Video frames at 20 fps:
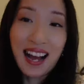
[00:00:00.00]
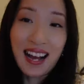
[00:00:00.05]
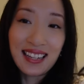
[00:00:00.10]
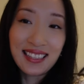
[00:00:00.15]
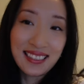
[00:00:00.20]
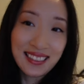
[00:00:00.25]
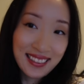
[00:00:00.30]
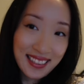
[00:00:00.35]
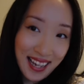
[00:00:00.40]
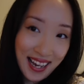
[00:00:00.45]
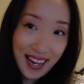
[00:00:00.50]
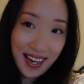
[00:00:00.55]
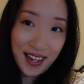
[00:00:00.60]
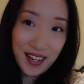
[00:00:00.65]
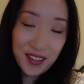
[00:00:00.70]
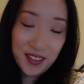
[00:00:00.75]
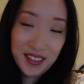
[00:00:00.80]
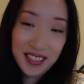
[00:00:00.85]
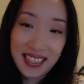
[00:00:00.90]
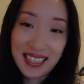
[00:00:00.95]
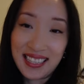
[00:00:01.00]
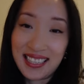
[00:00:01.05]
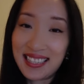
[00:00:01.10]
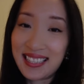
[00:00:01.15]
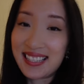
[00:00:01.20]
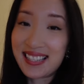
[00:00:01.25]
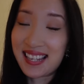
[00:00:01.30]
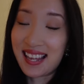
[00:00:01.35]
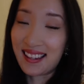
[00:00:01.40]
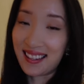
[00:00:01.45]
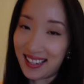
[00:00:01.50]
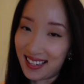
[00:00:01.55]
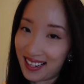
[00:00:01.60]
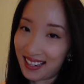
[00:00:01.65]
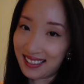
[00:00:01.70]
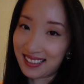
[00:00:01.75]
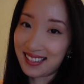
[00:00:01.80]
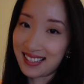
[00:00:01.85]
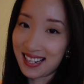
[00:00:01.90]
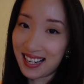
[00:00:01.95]
Hello, it is the
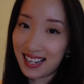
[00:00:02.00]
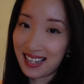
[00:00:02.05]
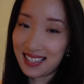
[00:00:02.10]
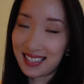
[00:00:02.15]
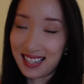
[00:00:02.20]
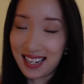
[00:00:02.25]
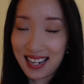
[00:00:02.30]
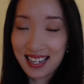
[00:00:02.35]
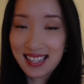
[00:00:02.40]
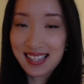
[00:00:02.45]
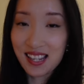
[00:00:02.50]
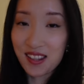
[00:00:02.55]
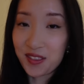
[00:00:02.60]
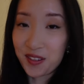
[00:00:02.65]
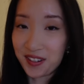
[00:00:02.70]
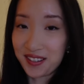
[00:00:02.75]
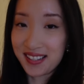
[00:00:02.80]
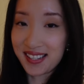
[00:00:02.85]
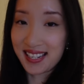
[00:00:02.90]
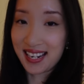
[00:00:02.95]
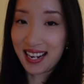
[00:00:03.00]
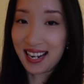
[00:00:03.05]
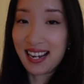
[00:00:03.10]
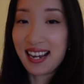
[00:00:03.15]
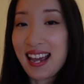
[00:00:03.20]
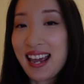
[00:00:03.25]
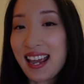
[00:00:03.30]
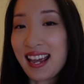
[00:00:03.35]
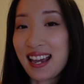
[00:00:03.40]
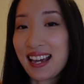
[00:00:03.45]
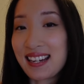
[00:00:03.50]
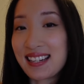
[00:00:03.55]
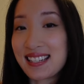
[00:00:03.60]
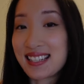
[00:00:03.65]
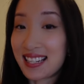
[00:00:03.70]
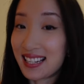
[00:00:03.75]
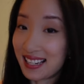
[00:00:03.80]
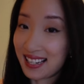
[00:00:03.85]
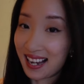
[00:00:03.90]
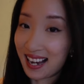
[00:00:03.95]
next day. Today is a Thursday, and
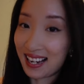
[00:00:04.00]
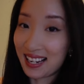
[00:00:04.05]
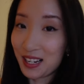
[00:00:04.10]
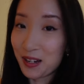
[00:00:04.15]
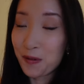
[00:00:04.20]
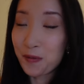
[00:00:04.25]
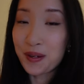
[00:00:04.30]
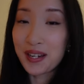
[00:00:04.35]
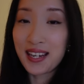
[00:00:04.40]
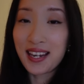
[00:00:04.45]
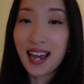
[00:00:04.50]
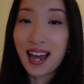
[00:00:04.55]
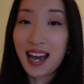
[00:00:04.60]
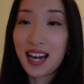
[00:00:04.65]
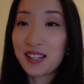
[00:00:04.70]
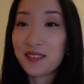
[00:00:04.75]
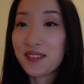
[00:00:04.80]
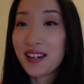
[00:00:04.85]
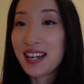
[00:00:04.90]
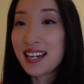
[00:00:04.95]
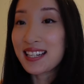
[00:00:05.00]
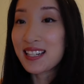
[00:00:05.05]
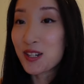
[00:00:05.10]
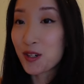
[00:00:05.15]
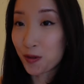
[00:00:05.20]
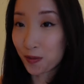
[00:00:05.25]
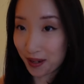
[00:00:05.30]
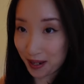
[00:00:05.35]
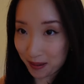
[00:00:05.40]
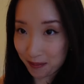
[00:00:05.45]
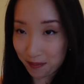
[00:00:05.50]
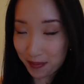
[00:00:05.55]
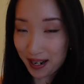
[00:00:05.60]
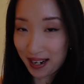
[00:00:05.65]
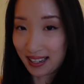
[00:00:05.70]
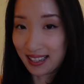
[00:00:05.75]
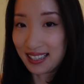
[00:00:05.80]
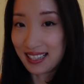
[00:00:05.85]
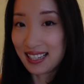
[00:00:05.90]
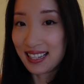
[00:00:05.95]
tonight we have a tram
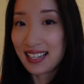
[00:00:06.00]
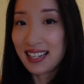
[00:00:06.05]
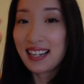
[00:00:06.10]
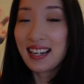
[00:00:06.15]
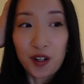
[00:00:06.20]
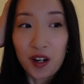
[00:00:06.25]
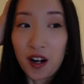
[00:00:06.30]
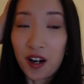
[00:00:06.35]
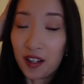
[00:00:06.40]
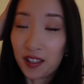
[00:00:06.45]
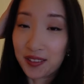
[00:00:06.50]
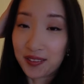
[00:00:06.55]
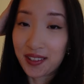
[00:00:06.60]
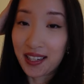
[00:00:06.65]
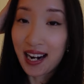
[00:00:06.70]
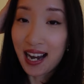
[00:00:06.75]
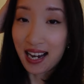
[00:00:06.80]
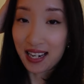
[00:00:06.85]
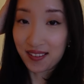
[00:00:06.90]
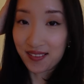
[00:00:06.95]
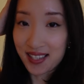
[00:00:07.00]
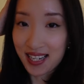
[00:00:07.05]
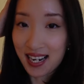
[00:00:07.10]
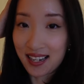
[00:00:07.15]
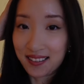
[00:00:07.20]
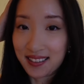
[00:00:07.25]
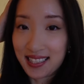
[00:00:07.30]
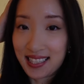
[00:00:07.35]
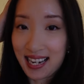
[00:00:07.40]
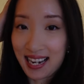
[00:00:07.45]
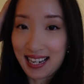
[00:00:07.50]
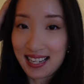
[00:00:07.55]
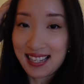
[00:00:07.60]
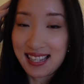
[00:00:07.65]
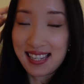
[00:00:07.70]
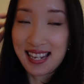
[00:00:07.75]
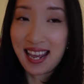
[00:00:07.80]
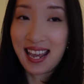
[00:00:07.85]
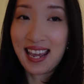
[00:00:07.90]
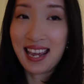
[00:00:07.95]
party for all of our out-of-town
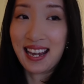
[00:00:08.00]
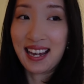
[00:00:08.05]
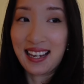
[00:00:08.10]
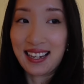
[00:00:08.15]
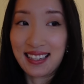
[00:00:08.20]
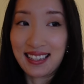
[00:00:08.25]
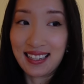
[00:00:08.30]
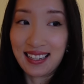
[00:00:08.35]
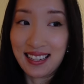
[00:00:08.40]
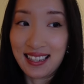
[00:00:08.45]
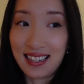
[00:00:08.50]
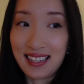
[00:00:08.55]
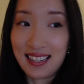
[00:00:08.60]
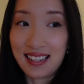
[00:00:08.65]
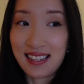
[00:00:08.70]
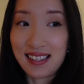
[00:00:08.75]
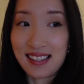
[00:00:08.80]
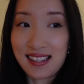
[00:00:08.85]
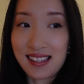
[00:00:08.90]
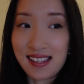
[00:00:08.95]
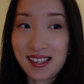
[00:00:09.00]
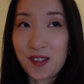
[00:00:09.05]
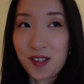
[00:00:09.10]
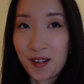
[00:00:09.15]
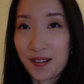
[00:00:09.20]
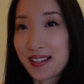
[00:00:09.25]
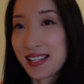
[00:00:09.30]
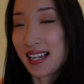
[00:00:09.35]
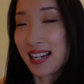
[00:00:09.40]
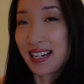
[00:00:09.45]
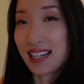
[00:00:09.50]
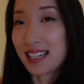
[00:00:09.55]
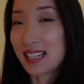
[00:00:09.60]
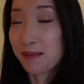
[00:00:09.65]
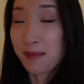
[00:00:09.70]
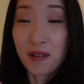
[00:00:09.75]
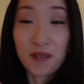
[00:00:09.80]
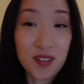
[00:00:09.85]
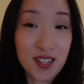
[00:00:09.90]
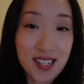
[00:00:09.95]
guests, and it is so exciting. It's
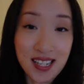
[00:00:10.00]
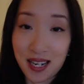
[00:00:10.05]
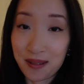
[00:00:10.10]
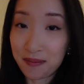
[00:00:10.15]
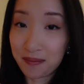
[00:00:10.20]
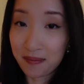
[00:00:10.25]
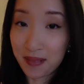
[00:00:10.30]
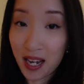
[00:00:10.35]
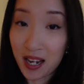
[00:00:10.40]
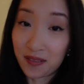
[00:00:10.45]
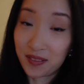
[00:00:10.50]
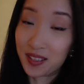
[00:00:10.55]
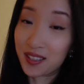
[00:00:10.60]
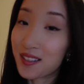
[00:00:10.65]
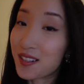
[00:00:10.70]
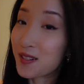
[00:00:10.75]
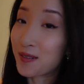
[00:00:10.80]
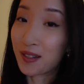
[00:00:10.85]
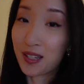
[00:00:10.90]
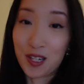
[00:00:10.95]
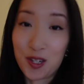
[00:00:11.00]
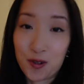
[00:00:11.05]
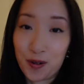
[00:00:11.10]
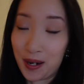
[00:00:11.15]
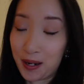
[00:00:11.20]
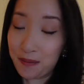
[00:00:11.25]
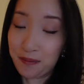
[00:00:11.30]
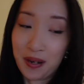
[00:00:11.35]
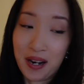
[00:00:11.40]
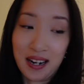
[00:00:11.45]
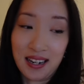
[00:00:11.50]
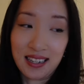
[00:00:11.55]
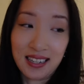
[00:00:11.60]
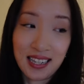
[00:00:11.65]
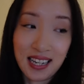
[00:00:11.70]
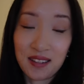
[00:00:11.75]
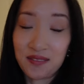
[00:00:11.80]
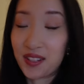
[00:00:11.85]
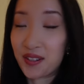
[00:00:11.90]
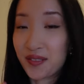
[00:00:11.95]
my first time ever doing a tram
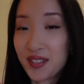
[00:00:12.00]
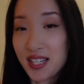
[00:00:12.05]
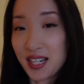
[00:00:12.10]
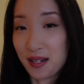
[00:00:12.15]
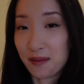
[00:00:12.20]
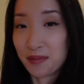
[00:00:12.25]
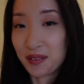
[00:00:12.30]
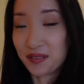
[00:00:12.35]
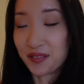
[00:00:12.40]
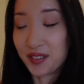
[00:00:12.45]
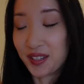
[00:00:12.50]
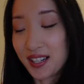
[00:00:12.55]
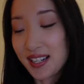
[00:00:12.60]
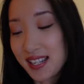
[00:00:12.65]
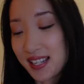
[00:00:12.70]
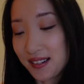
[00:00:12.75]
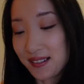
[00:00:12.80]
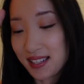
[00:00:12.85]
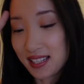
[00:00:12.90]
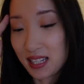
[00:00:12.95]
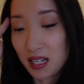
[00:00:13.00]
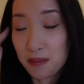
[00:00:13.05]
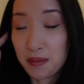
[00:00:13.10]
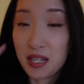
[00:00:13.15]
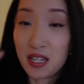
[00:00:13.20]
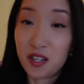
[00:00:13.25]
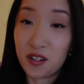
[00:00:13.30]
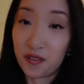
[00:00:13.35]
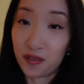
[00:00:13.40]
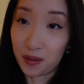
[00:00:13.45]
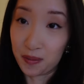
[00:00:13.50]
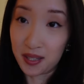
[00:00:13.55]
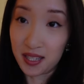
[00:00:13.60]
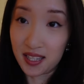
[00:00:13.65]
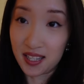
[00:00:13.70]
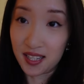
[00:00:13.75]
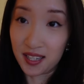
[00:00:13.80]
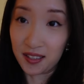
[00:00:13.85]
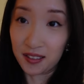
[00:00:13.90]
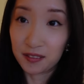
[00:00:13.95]
party. I've never done it before, so it's gonna be new for me
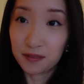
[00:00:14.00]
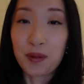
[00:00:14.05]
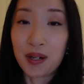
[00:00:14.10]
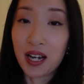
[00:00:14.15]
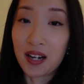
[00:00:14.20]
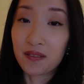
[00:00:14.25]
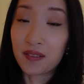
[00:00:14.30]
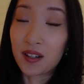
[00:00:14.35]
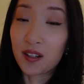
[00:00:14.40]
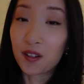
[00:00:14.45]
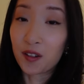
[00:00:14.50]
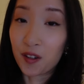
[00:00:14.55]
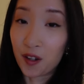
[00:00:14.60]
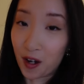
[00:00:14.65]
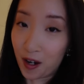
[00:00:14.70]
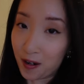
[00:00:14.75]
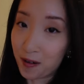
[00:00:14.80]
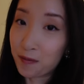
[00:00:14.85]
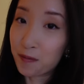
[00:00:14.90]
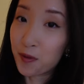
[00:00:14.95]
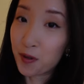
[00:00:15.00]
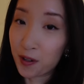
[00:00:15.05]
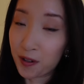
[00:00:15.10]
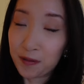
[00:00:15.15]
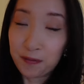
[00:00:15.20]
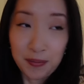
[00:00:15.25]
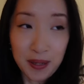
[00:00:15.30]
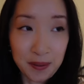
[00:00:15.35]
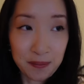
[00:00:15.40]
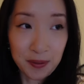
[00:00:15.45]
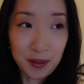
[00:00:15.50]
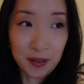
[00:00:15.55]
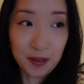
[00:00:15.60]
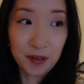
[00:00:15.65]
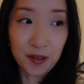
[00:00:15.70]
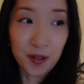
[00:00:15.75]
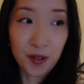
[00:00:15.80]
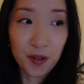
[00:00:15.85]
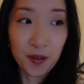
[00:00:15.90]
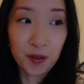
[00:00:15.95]
too. We have a lot more people
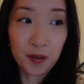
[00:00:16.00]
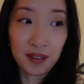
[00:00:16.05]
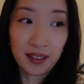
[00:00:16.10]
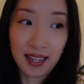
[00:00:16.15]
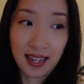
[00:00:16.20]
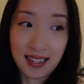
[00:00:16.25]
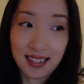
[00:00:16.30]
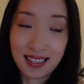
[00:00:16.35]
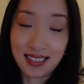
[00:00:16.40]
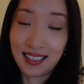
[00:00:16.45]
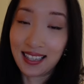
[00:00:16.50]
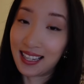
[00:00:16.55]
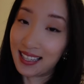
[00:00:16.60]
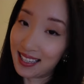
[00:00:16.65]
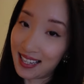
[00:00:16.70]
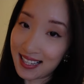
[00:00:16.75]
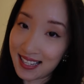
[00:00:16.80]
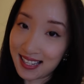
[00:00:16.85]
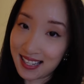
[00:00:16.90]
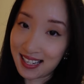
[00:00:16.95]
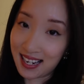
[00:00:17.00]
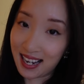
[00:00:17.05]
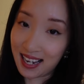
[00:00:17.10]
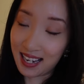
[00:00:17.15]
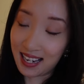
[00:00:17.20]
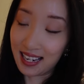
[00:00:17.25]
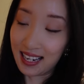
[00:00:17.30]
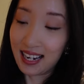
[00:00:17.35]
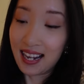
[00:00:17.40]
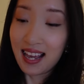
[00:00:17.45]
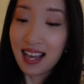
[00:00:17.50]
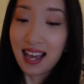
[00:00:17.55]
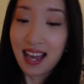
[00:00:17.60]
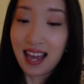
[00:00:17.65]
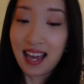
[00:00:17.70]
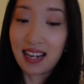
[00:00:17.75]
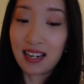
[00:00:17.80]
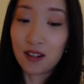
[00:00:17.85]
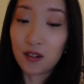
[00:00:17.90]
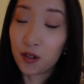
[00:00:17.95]
who landed late last night
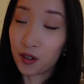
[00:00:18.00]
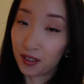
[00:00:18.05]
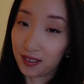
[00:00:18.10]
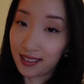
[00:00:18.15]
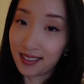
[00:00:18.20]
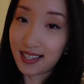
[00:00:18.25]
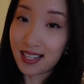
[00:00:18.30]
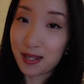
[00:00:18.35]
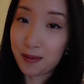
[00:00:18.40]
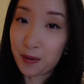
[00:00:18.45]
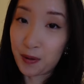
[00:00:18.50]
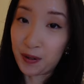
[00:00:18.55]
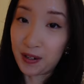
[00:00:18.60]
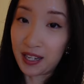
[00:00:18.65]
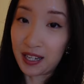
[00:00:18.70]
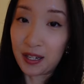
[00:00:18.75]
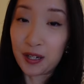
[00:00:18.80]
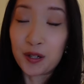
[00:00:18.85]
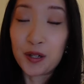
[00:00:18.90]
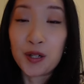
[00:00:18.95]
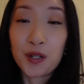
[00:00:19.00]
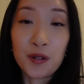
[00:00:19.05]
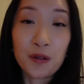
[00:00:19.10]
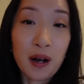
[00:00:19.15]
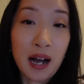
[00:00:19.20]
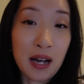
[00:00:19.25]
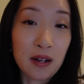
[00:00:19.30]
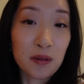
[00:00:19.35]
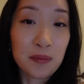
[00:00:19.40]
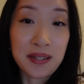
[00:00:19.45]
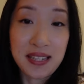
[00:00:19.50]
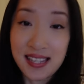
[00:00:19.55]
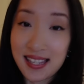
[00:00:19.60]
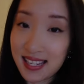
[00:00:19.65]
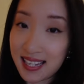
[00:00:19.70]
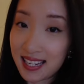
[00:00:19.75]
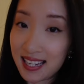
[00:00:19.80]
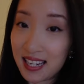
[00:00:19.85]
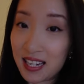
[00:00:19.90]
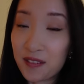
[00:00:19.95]
and early this morning who I will be
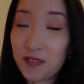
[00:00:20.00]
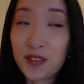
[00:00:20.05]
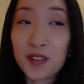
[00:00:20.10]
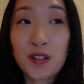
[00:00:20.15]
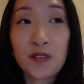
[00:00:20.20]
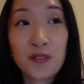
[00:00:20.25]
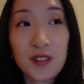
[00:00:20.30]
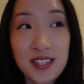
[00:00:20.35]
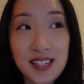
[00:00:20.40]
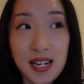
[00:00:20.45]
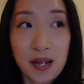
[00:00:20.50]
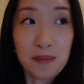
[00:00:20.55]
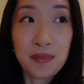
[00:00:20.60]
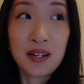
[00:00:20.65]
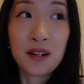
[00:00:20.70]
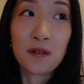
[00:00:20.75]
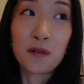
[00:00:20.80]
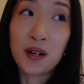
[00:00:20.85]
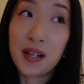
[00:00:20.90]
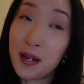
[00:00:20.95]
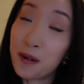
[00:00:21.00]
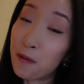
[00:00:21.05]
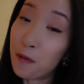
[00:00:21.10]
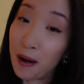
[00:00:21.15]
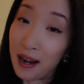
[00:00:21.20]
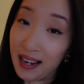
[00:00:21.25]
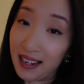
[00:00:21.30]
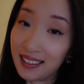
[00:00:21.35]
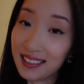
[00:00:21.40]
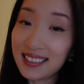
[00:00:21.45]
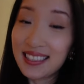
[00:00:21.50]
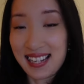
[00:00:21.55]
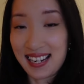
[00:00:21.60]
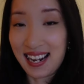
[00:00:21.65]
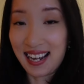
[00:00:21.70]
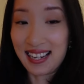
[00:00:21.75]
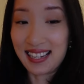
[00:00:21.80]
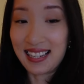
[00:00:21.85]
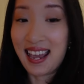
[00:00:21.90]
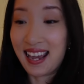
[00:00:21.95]
seeing for the first time in a while
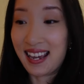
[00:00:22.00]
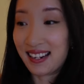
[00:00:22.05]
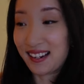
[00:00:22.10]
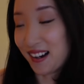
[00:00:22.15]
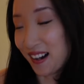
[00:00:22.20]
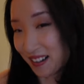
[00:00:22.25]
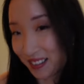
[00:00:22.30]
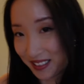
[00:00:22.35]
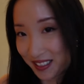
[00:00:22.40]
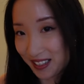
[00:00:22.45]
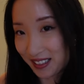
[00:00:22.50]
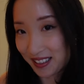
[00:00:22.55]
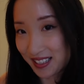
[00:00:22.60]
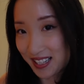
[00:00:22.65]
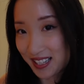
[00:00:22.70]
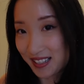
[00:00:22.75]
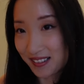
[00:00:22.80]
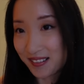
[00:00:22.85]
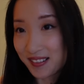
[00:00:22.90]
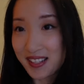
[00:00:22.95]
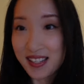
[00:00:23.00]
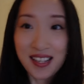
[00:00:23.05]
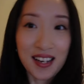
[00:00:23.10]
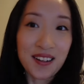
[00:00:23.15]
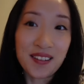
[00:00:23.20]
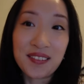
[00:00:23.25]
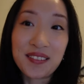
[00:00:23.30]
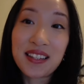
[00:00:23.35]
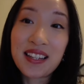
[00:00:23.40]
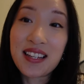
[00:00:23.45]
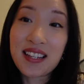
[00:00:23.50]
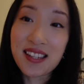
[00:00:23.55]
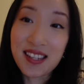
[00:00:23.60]
tonight, and in Hong Kong too. So